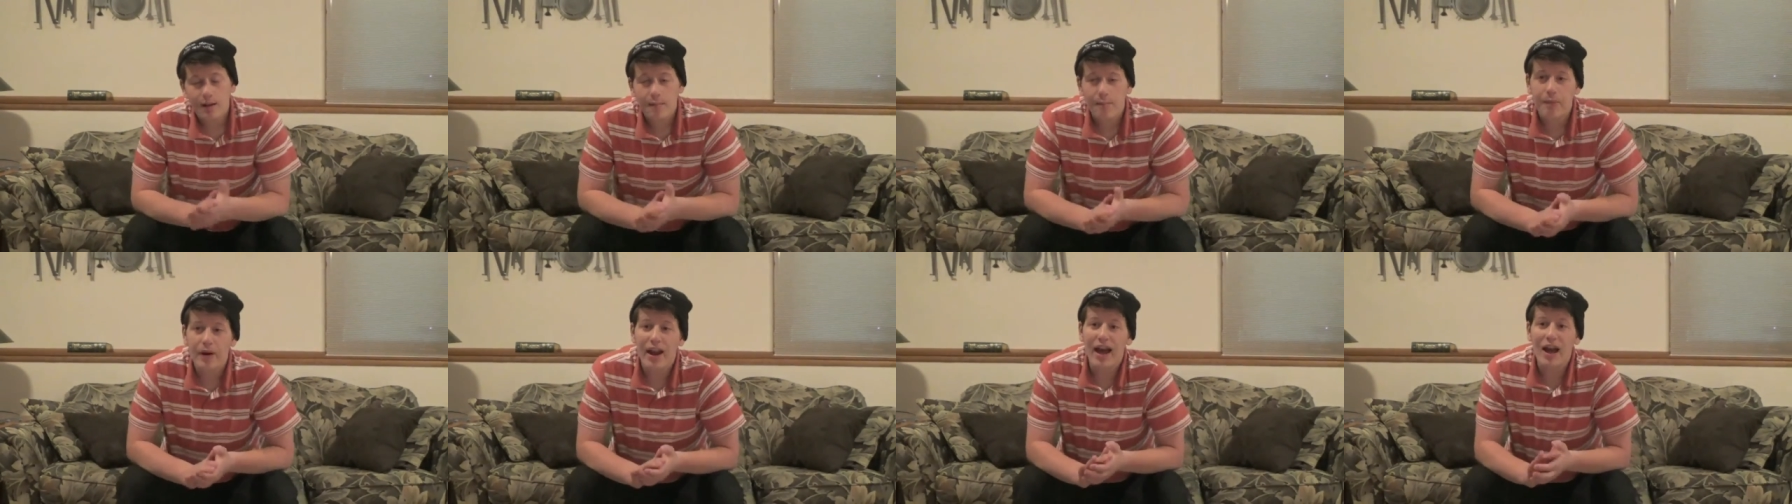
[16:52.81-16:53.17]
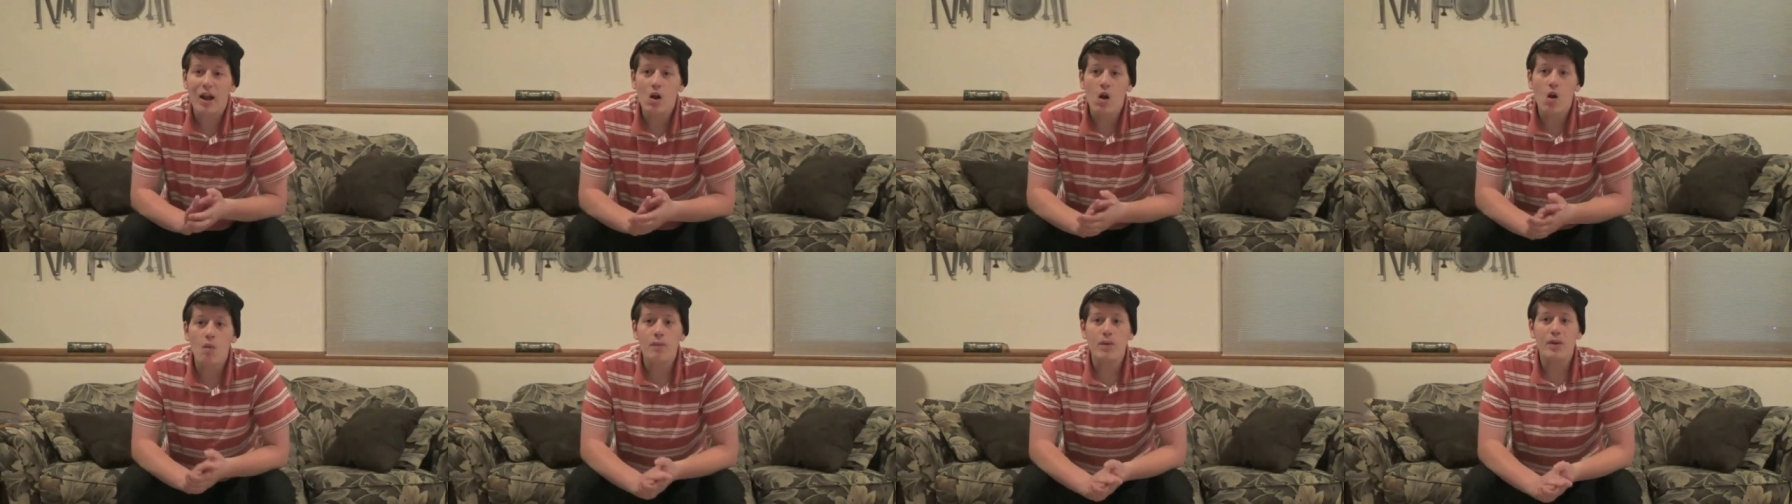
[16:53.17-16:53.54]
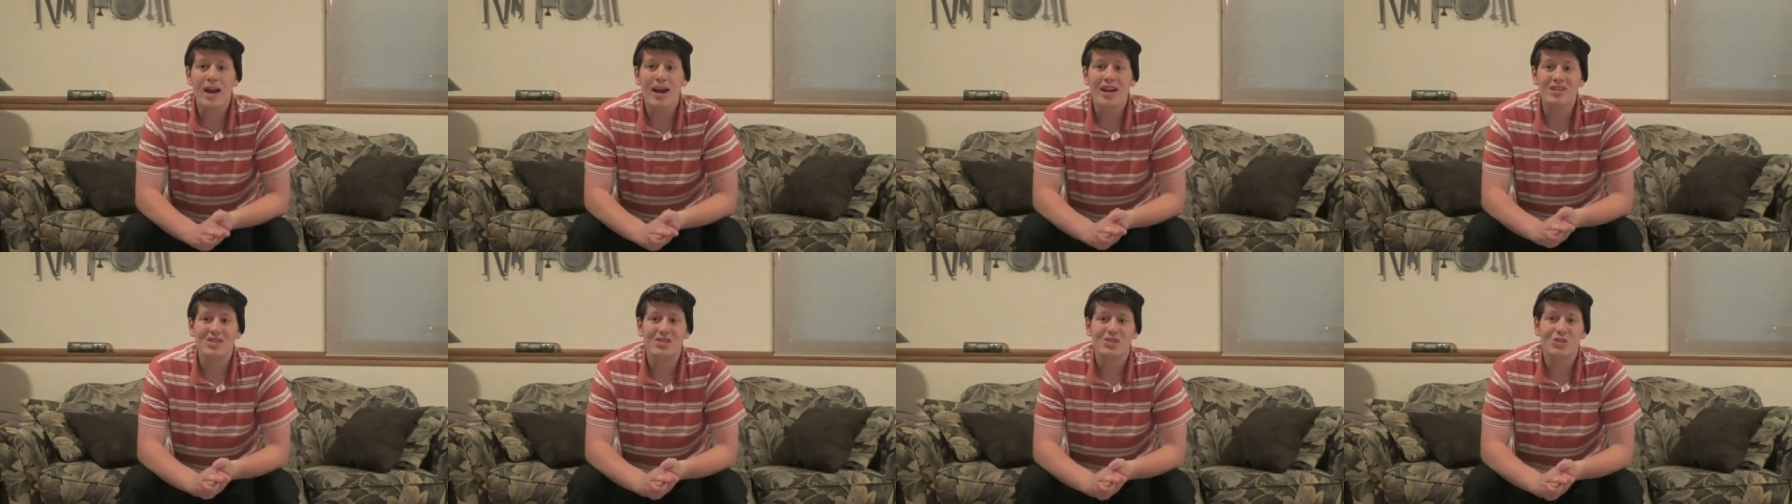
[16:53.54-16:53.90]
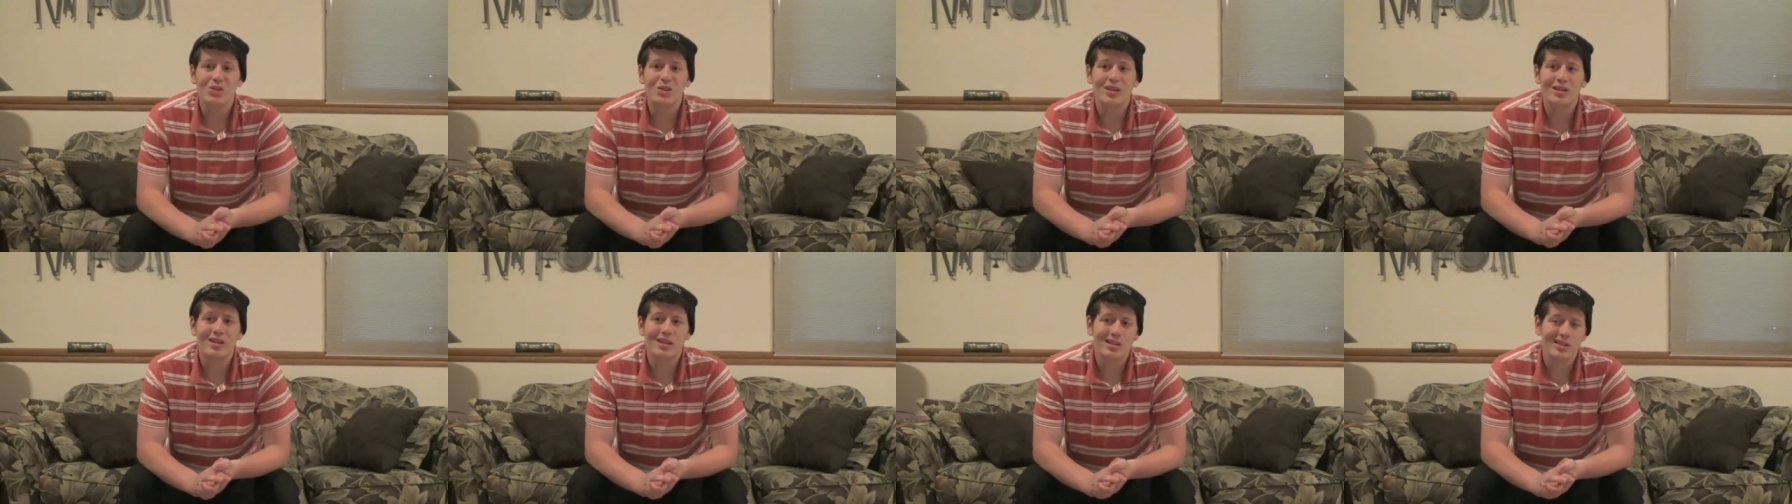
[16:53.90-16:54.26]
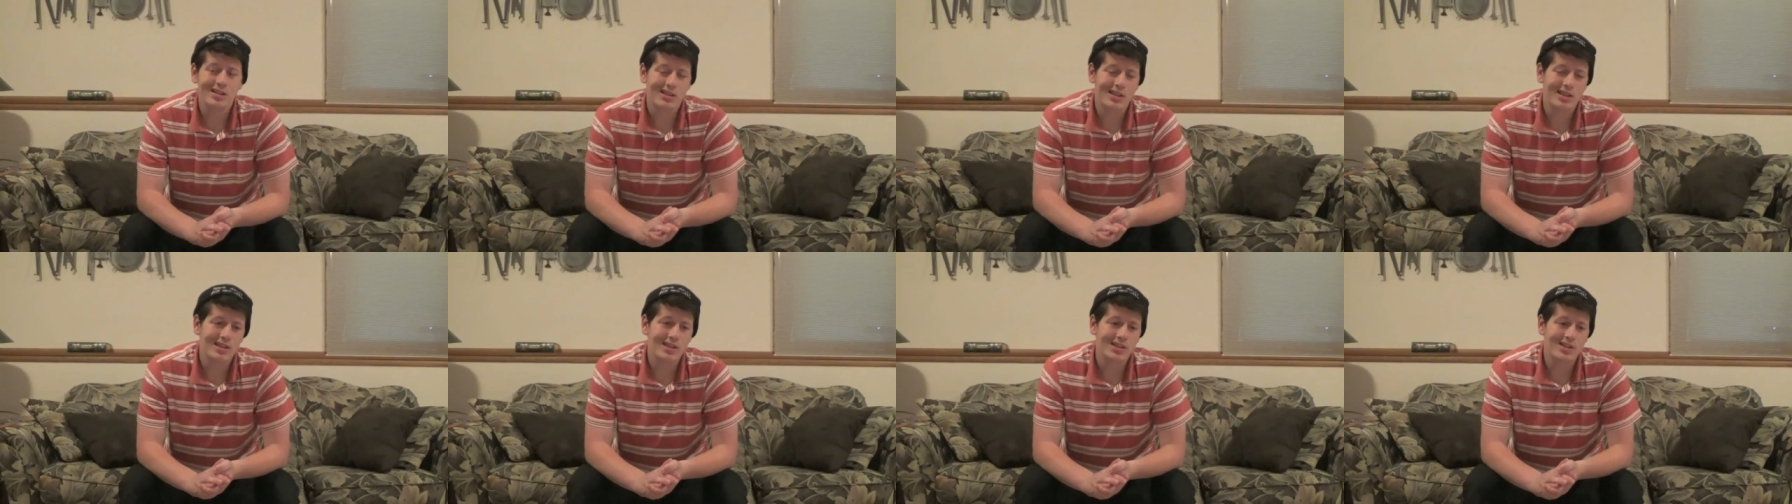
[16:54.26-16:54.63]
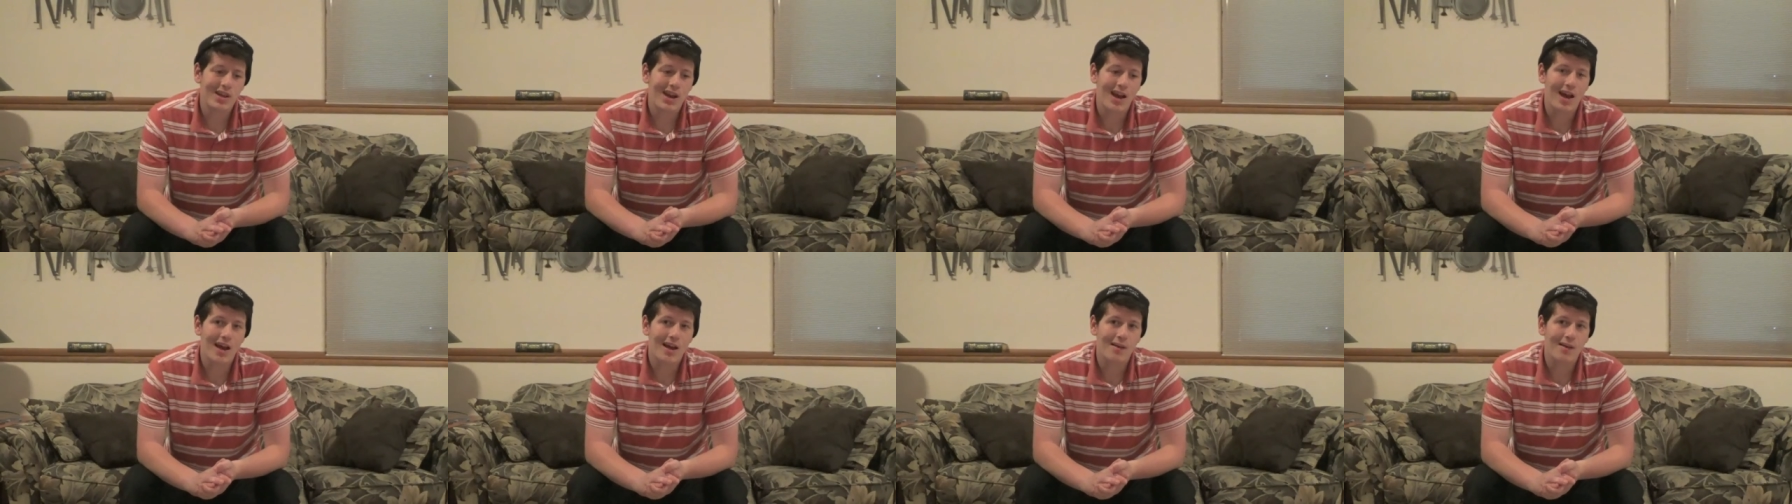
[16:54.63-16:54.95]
But I hope you guys enjoyed this list.